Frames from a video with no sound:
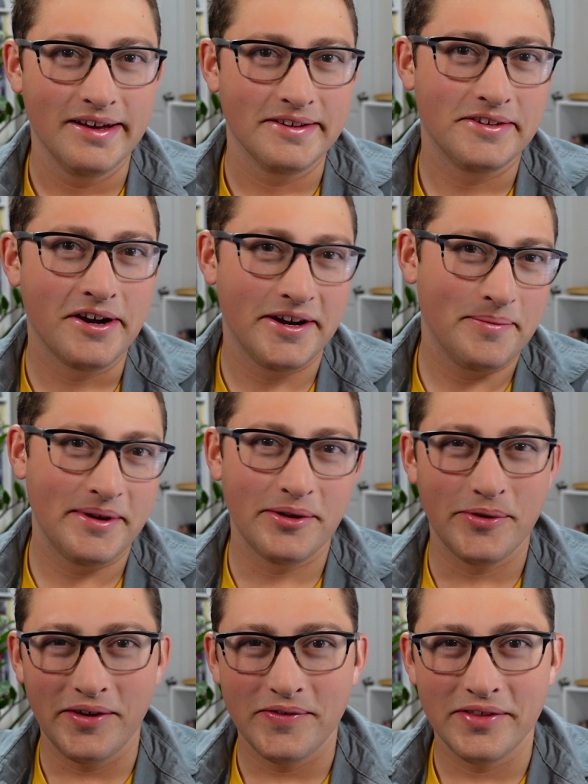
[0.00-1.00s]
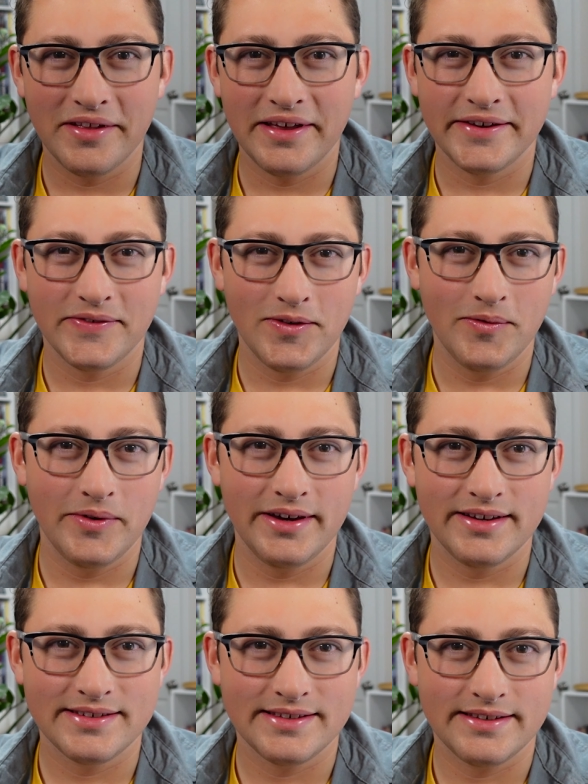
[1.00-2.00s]
Sorry I've been away for the last few
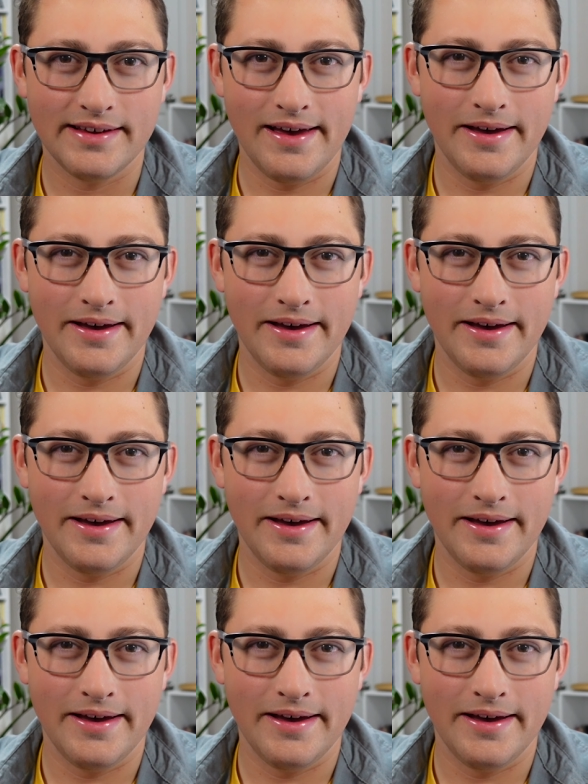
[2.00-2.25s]
weeks.